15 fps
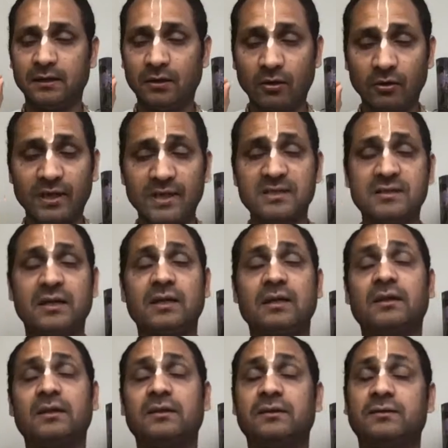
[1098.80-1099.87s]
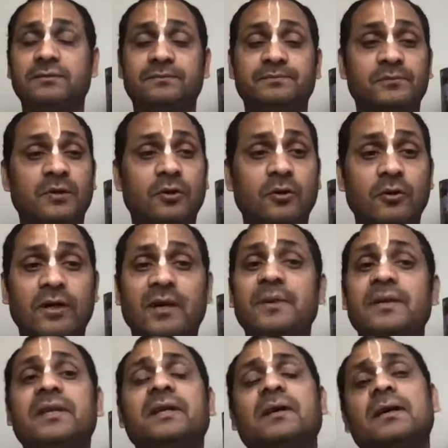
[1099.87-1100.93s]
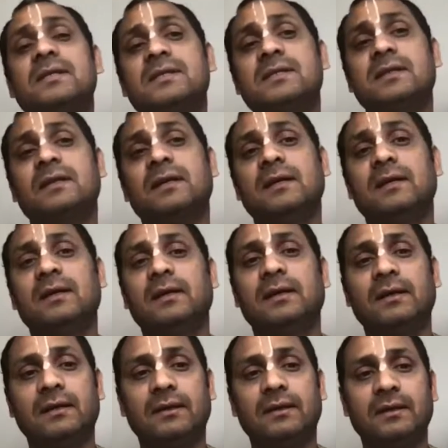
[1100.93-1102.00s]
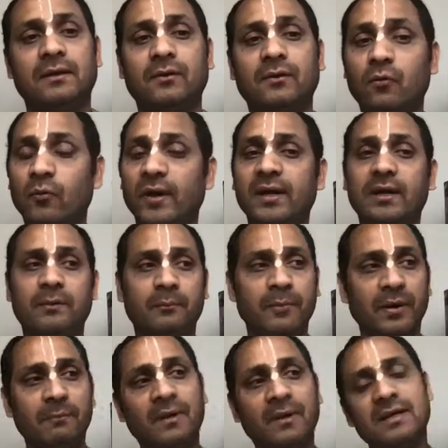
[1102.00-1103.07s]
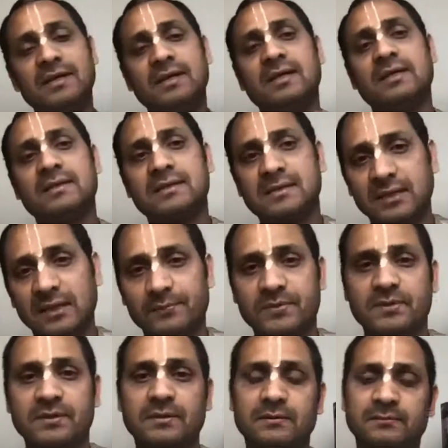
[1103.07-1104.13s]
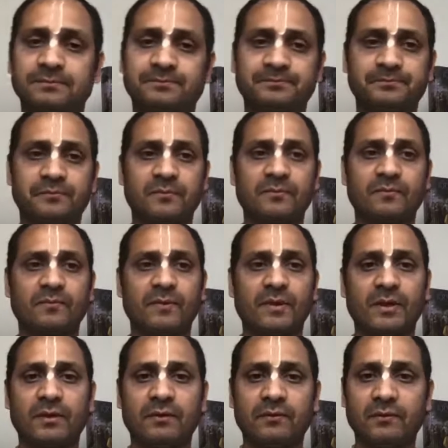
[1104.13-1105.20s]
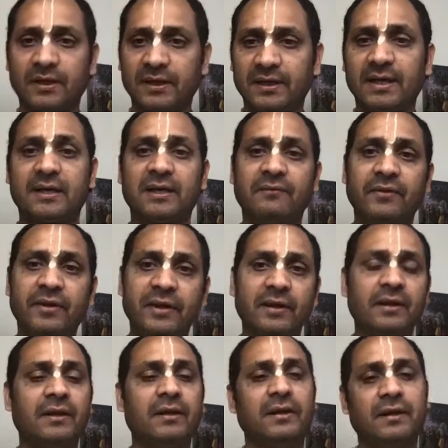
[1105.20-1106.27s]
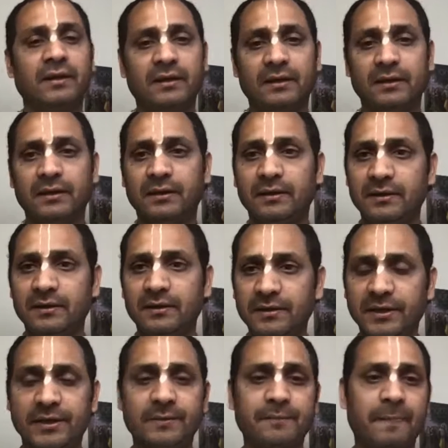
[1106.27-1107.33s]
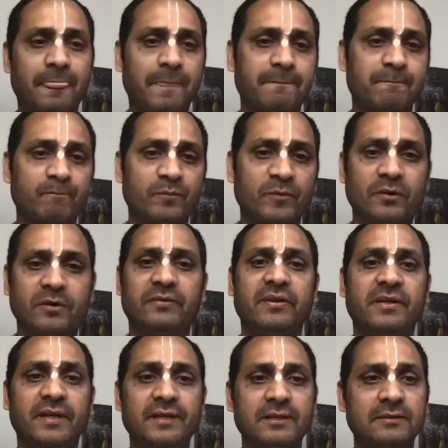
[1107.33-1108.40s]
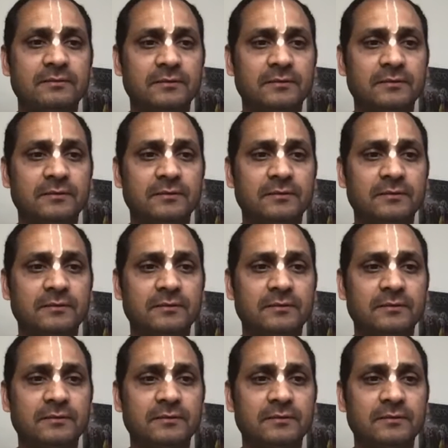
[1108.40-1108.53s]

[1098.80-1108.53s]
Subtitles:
occasional or naimittika is when Brahma sleeps at every day, at every night.